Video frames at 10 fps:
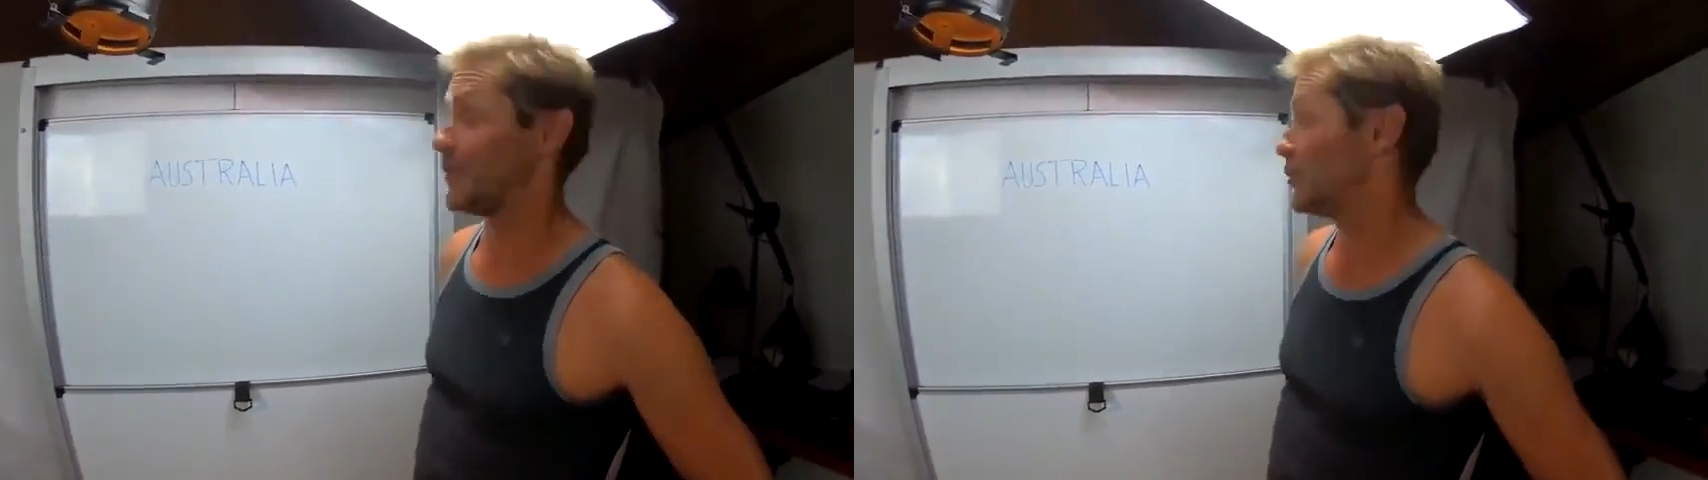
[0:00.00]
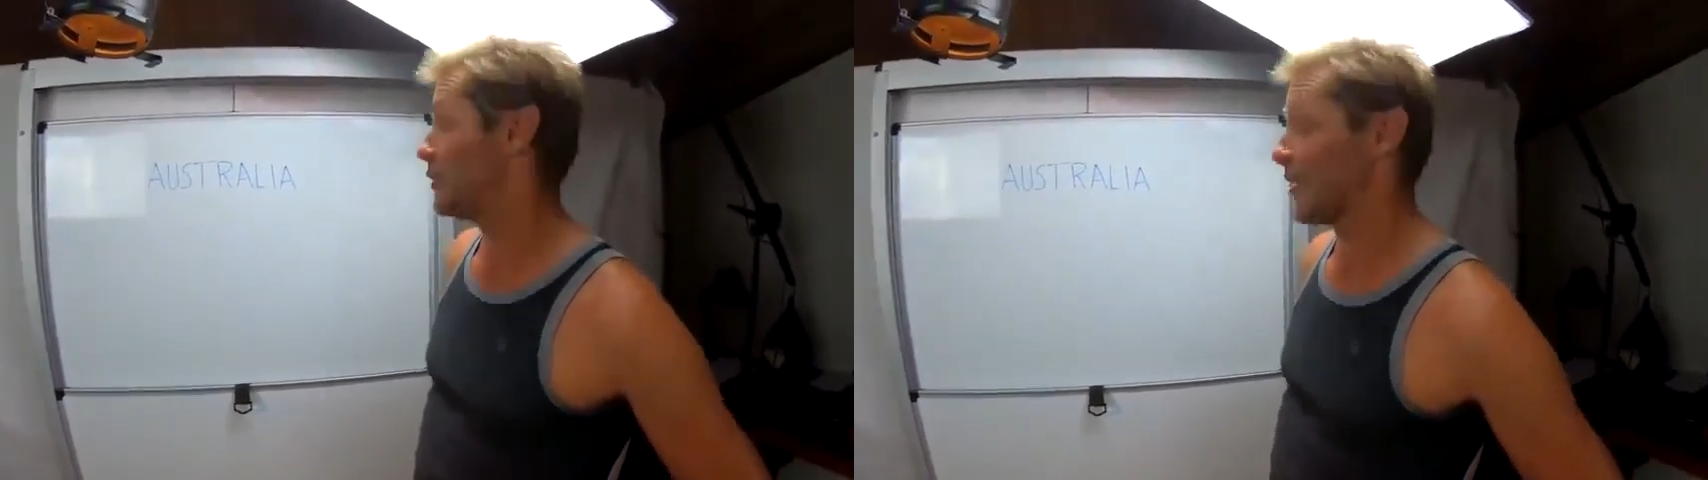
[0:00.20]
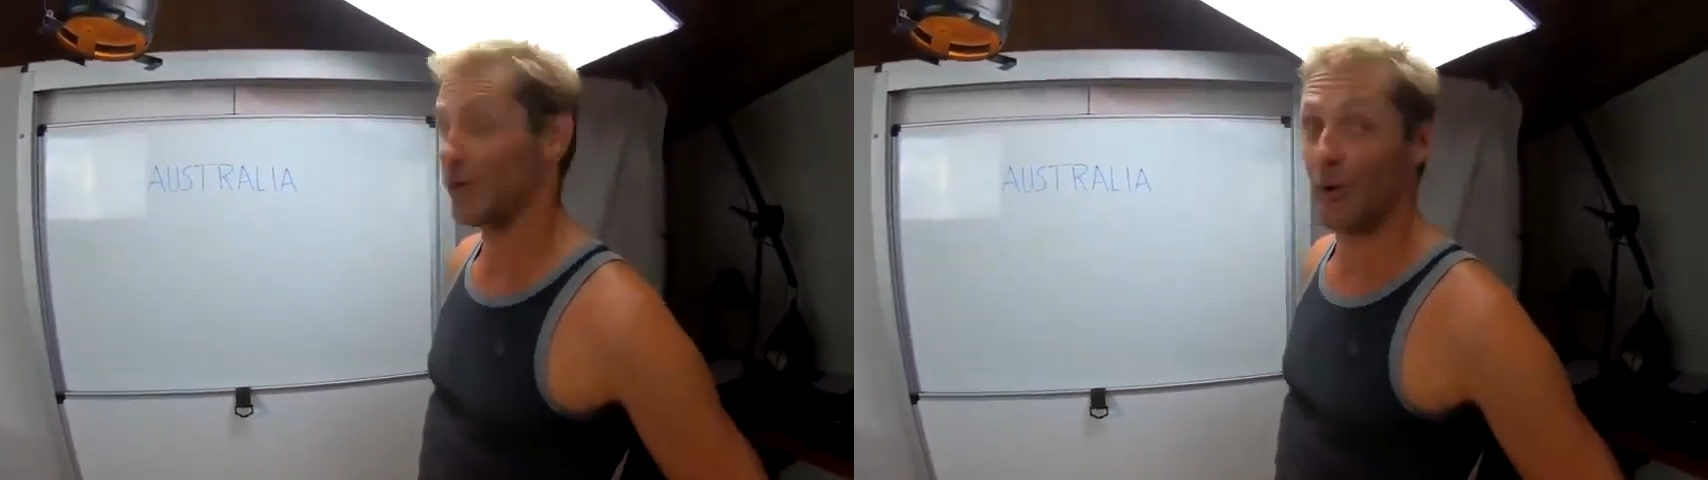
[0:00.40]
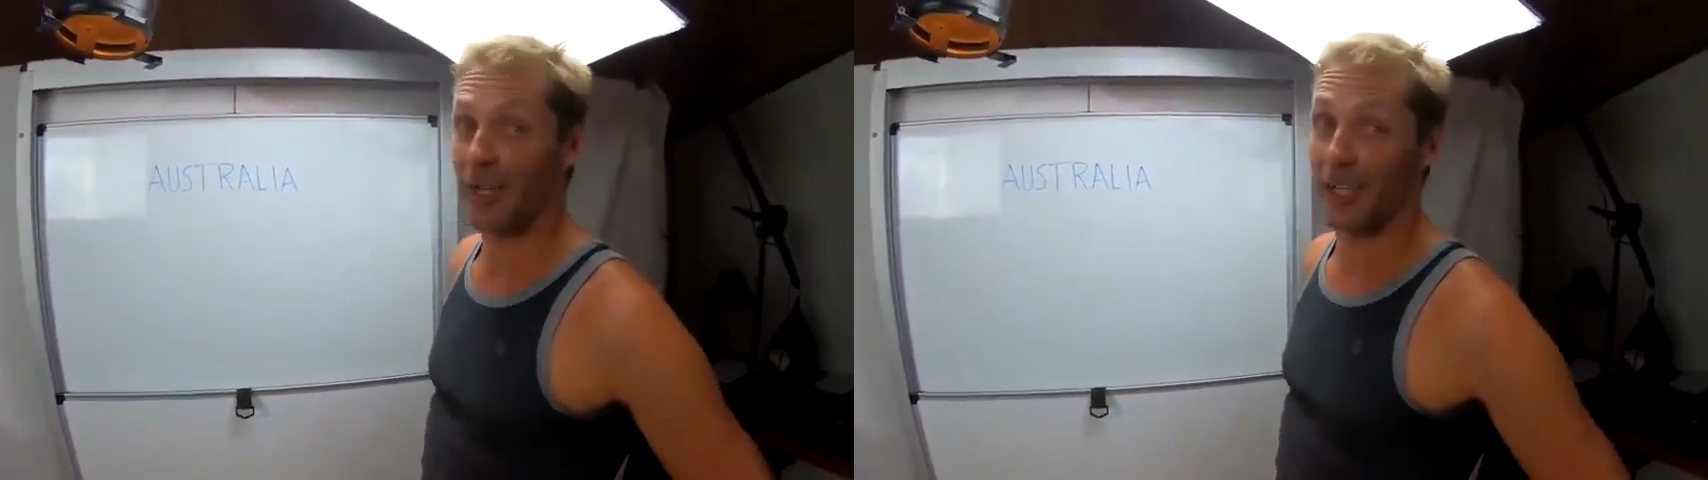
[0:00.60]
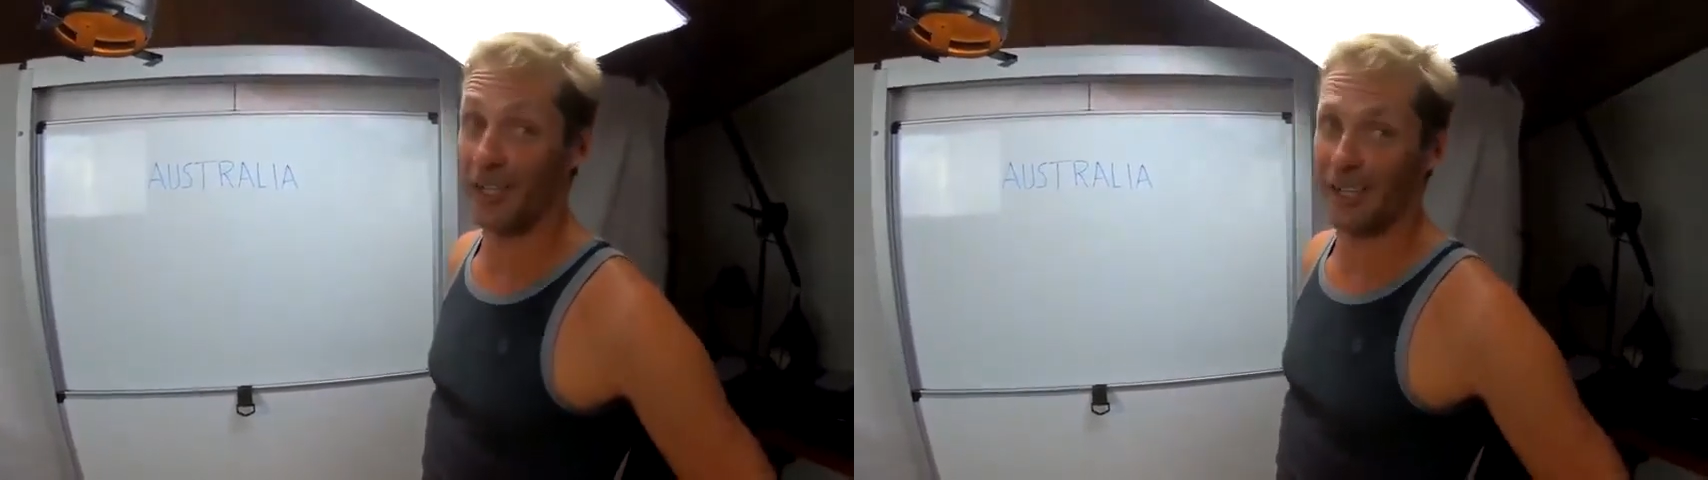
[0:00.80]
do, that's
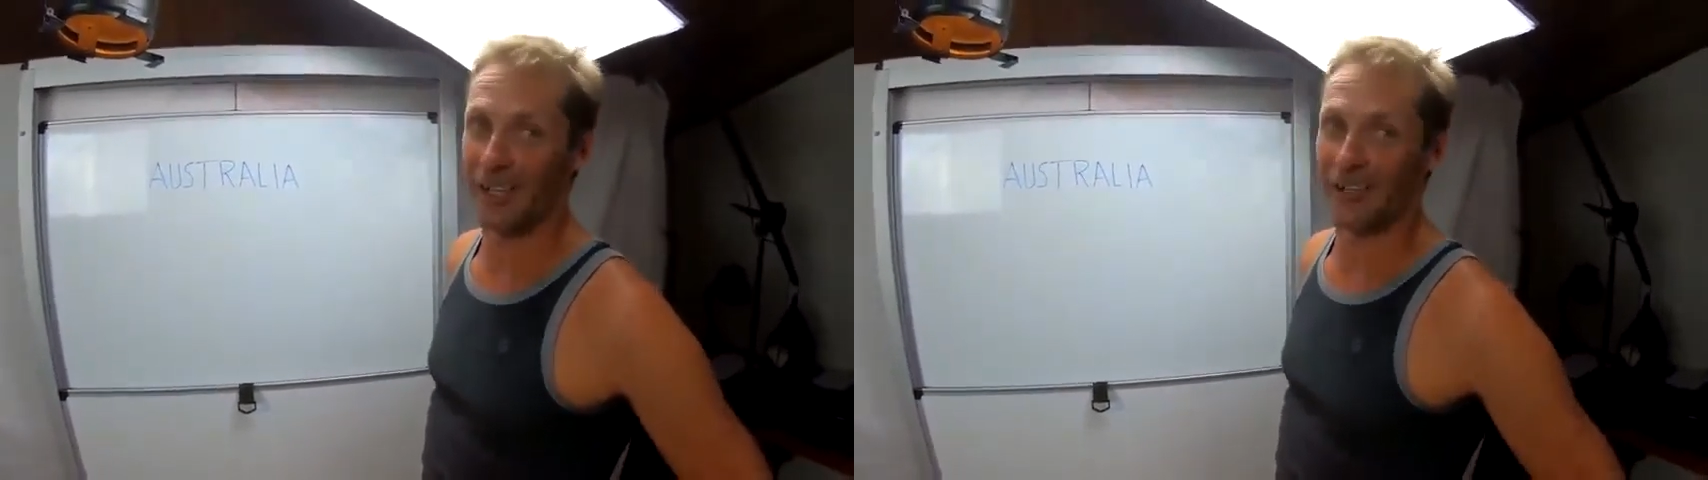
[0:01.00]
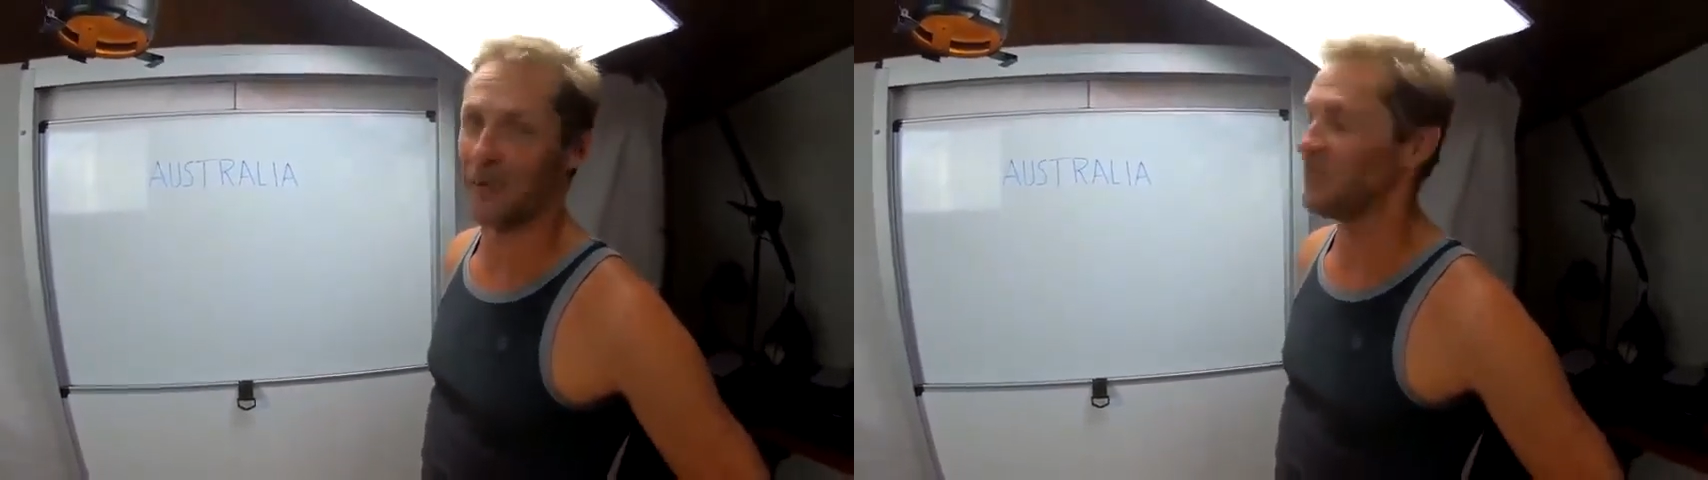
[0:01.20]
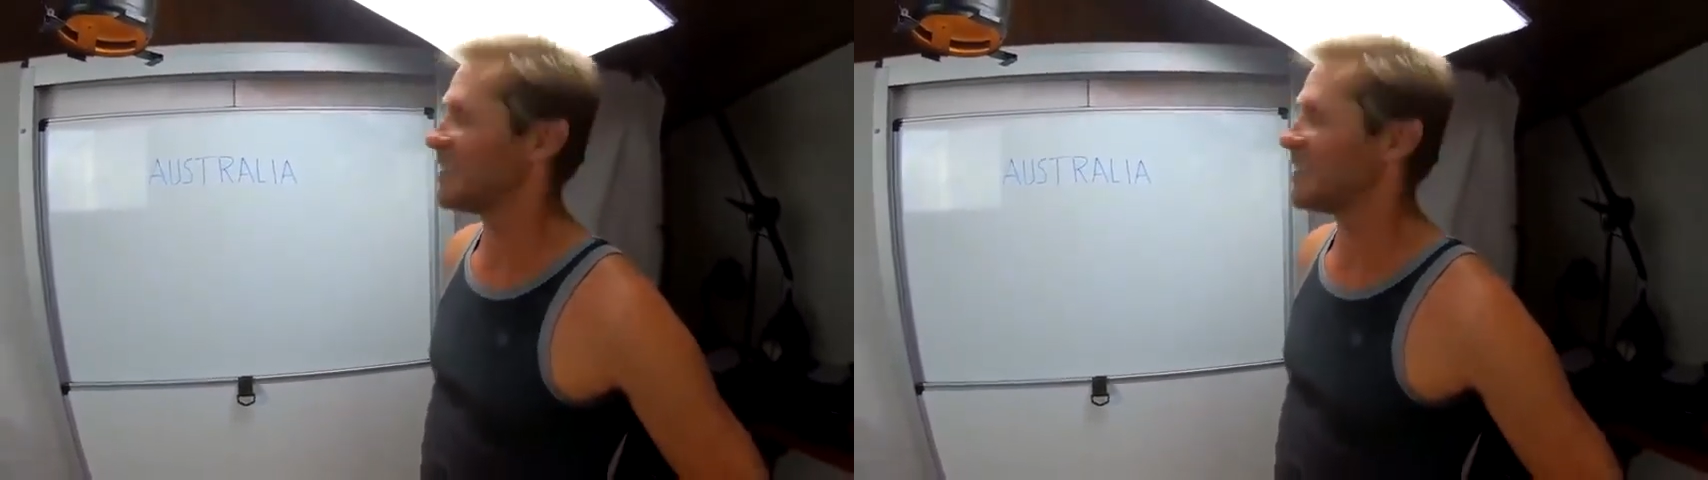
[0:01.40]
right near the end.